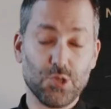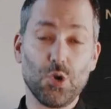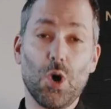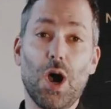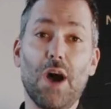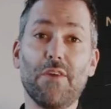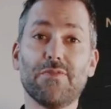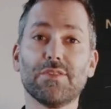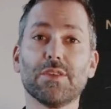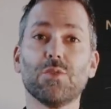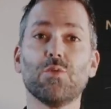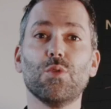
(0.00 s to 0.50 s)
So
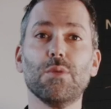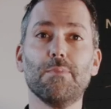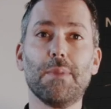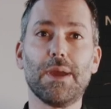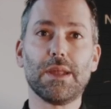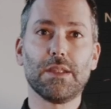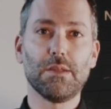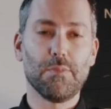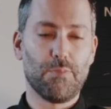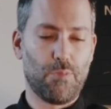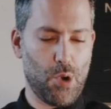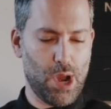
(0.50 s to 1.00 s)
after we
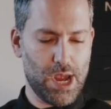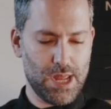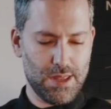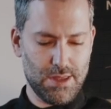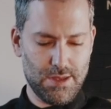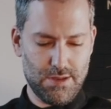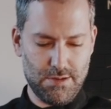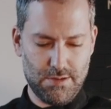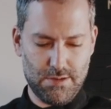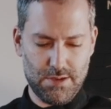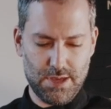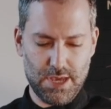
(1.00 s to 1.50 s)
made the
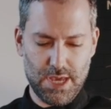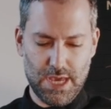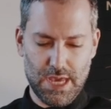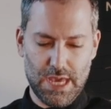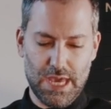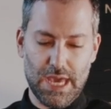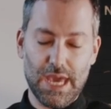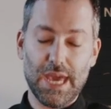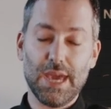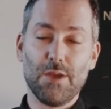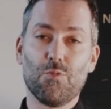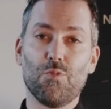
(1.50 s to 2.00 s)
bread,
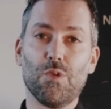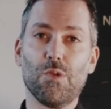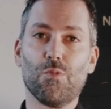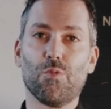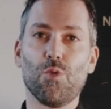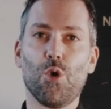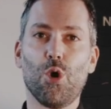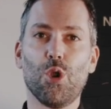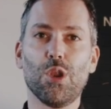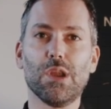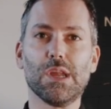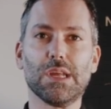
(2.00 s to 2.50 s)
we
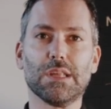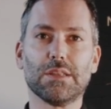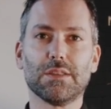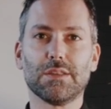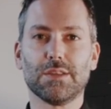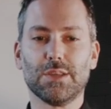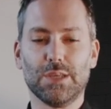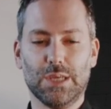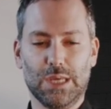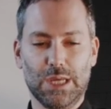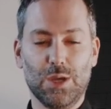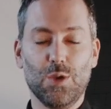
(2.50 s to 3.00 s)
roll it,
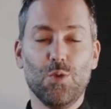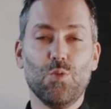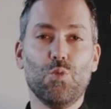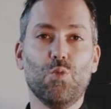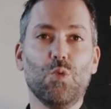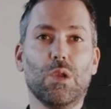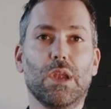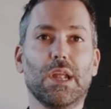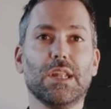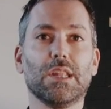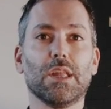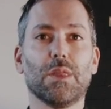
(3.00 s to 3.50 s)

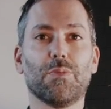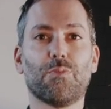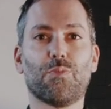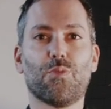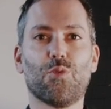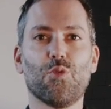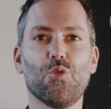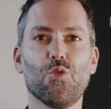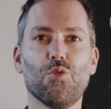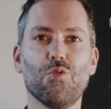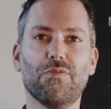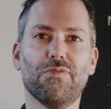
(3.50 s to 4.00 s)
we let it
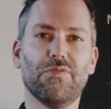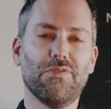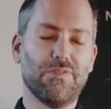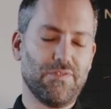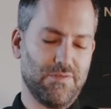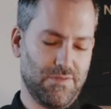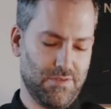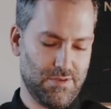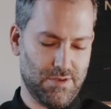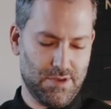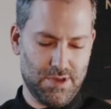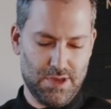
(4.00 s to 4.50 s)
prove.
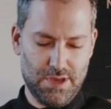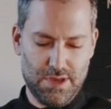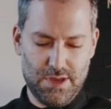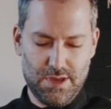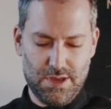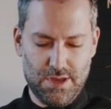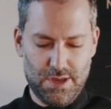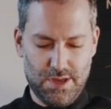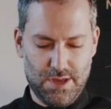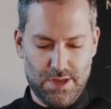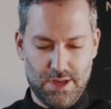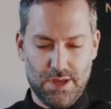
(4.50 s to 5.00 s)

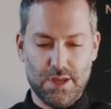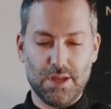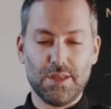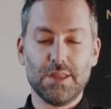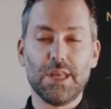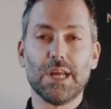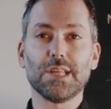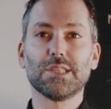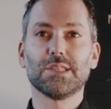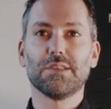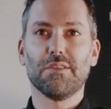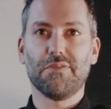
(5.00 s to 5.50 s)

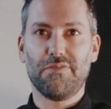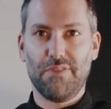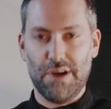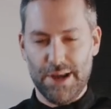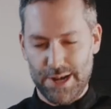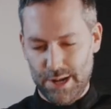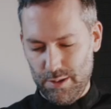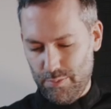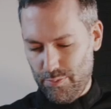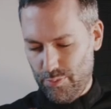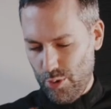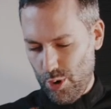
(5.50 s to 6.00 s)
That's the
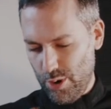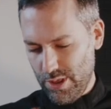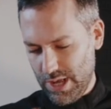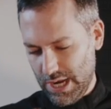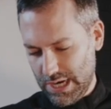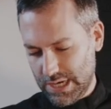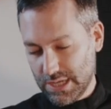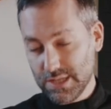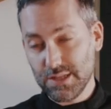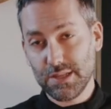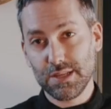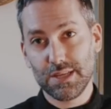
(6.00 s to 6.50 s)
final
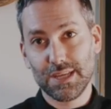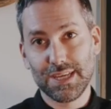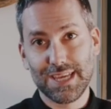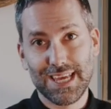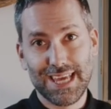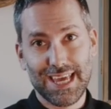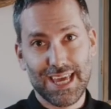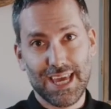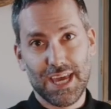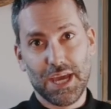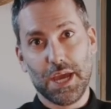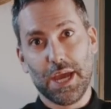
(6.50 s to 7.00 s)
product,
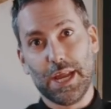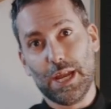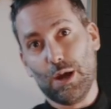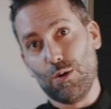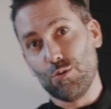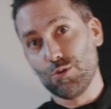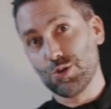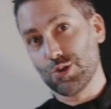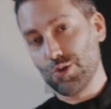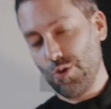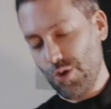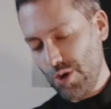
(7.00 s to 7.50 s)
and
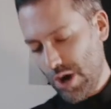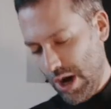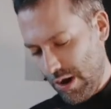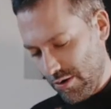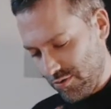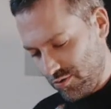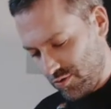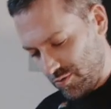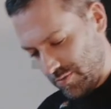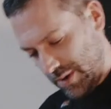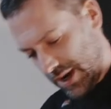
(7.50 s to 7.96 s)
I will show you how to